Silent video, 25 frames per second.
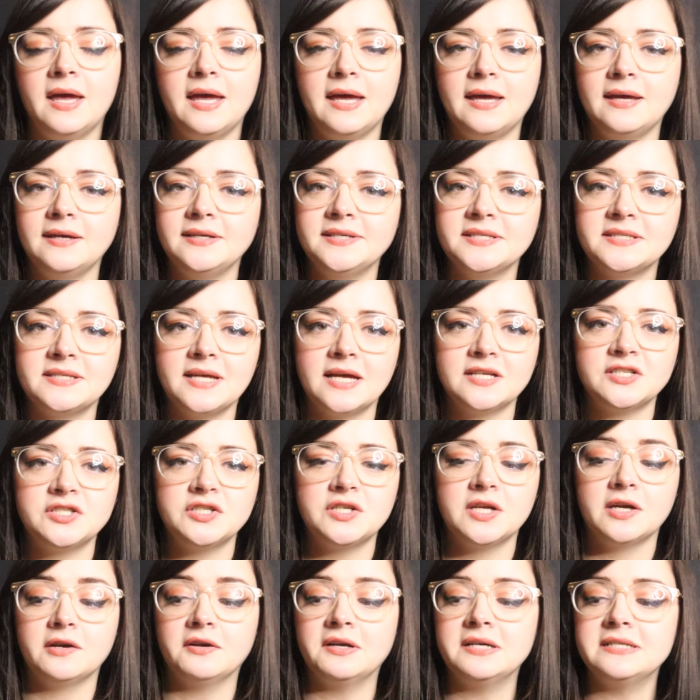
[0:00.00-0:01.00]
Hey
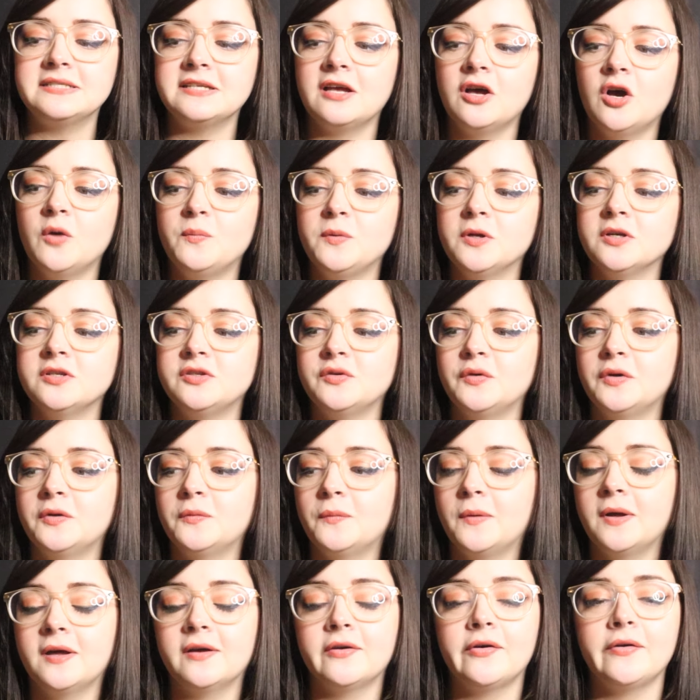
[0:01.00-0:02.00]
Sagittarius, I hope you're
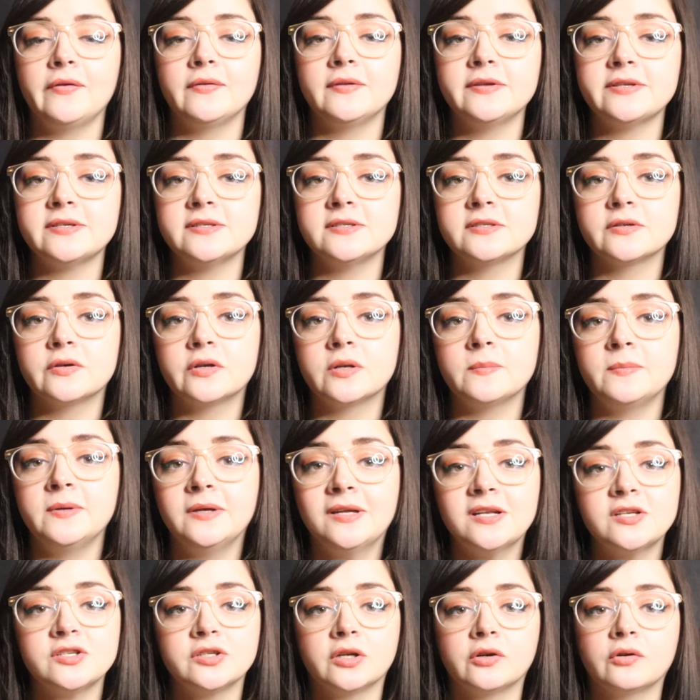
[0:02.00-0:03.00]
doing well. This is going to
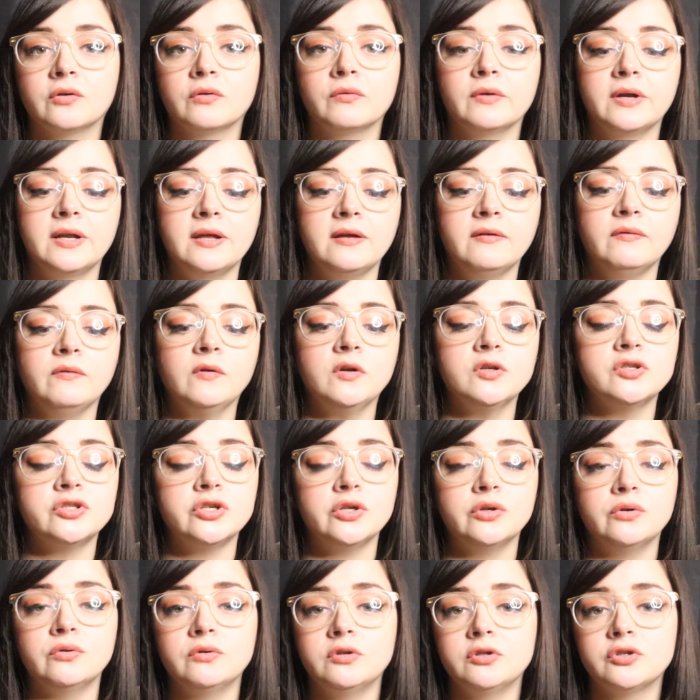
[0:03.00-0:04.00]
be a general reading for
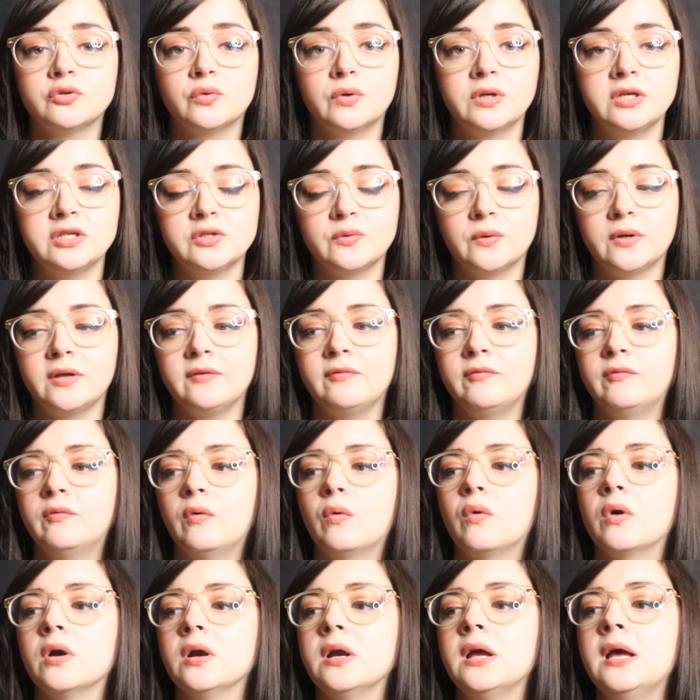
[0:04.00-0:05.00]
June twenty
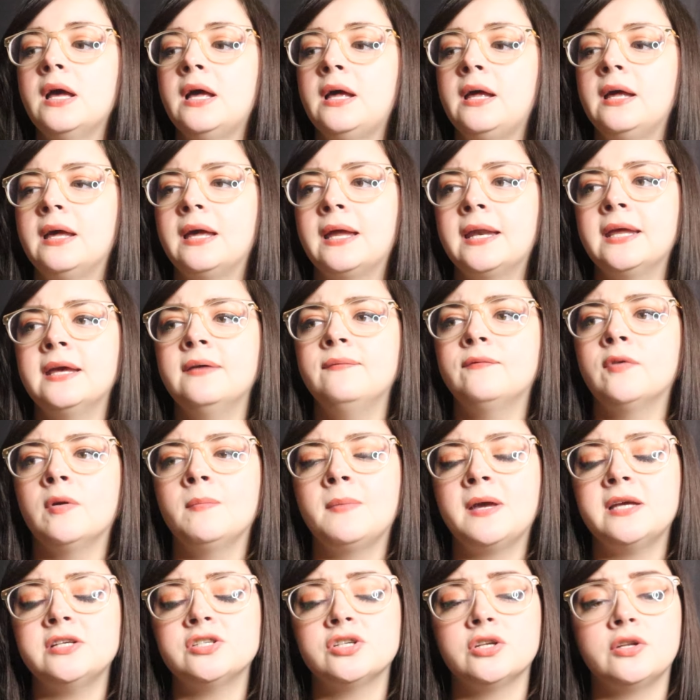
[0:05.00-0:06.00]
twenty-four. Any
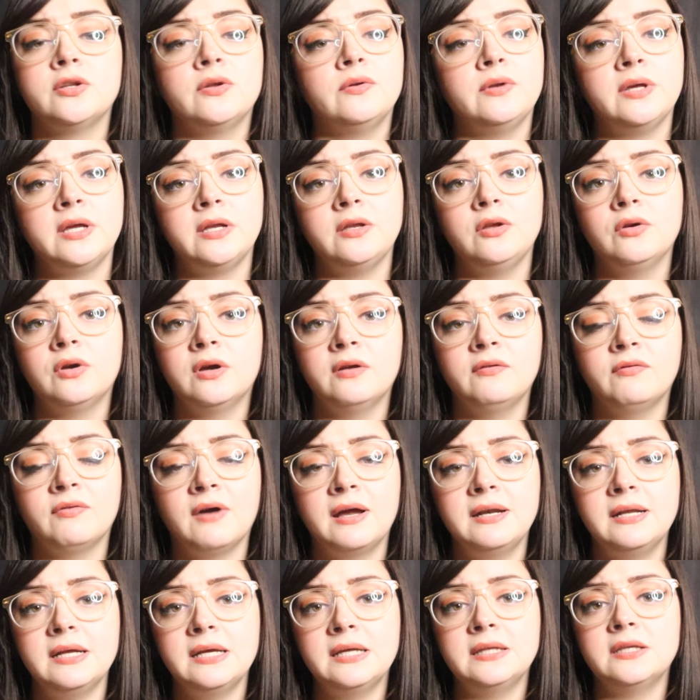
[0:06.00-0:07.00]
information you need, you can
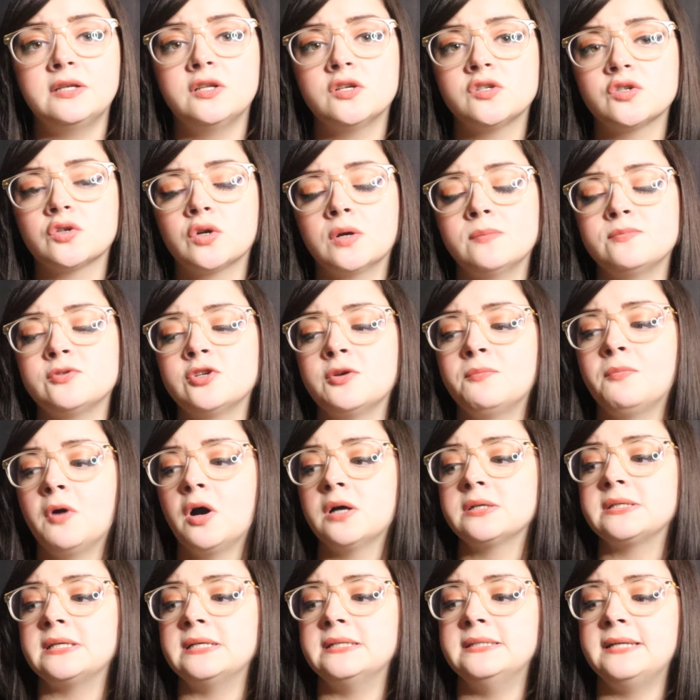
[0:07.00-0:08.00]
find it in the description
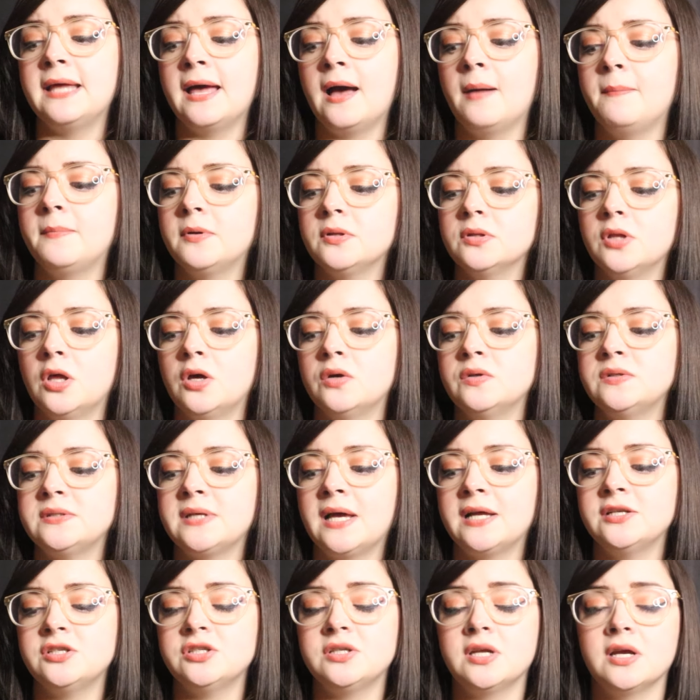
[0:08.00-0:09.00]
box down below,
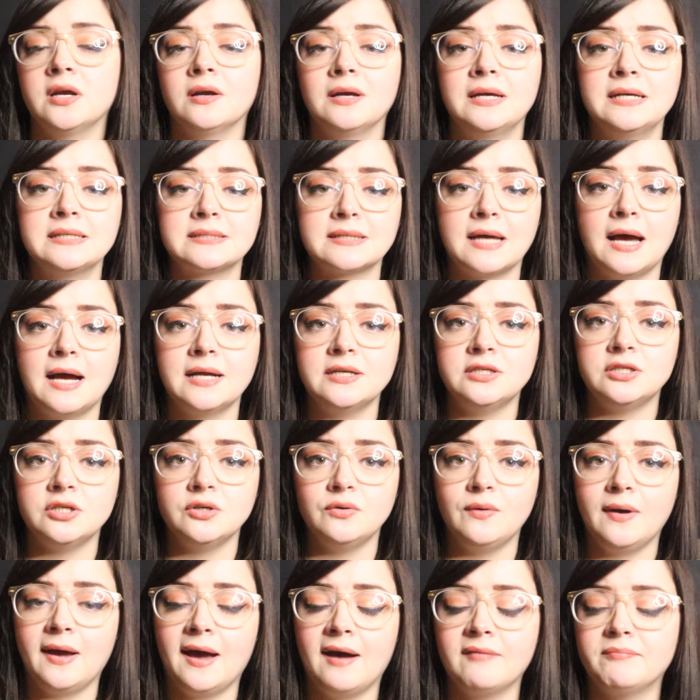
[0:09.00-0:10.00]
Sagittarius. I
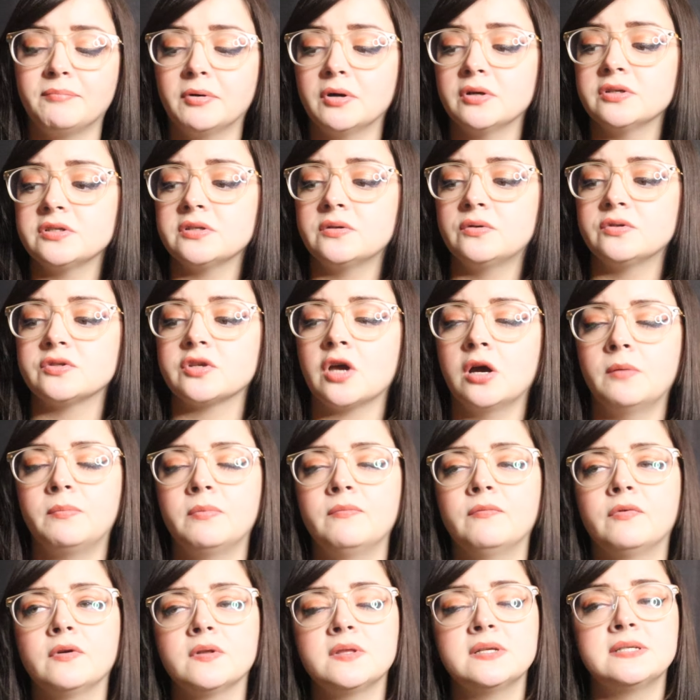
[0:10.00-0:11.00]
do have personals
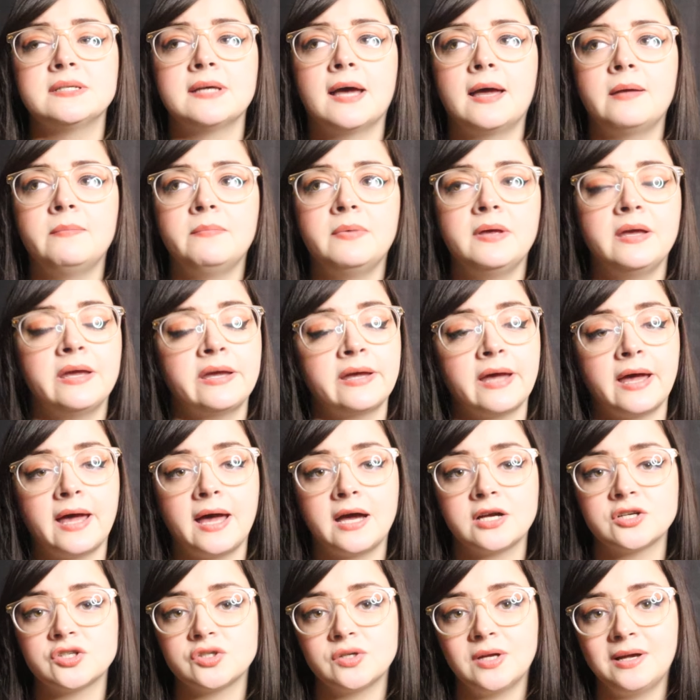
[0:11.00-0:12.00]
open for the time being. I
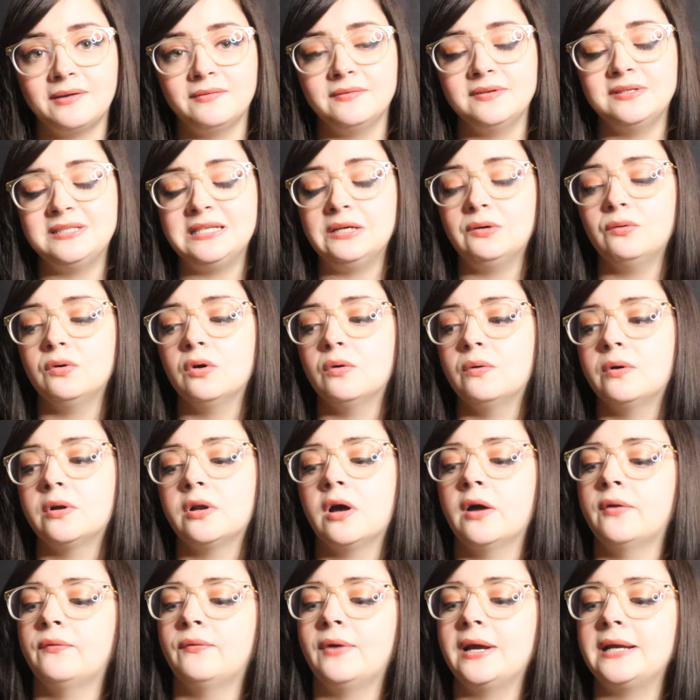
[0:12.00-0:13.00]
actually have a deal
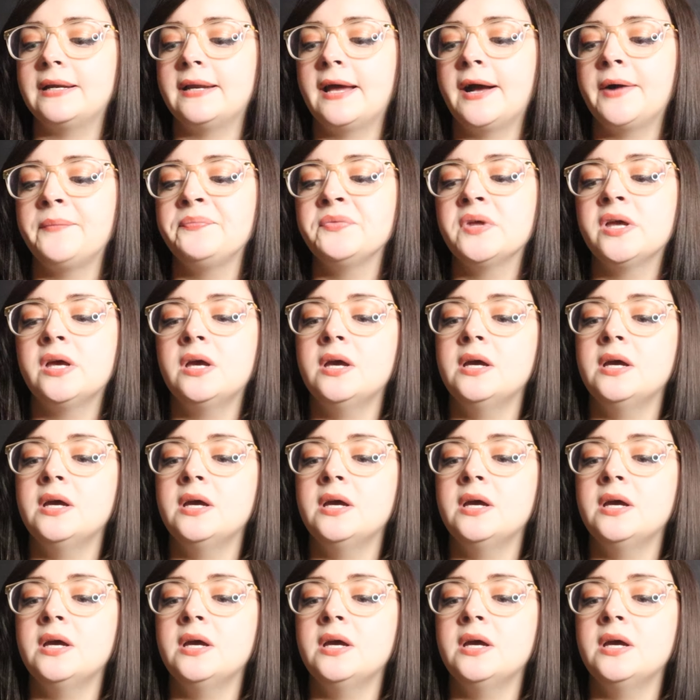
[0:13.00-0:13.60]
going on right now.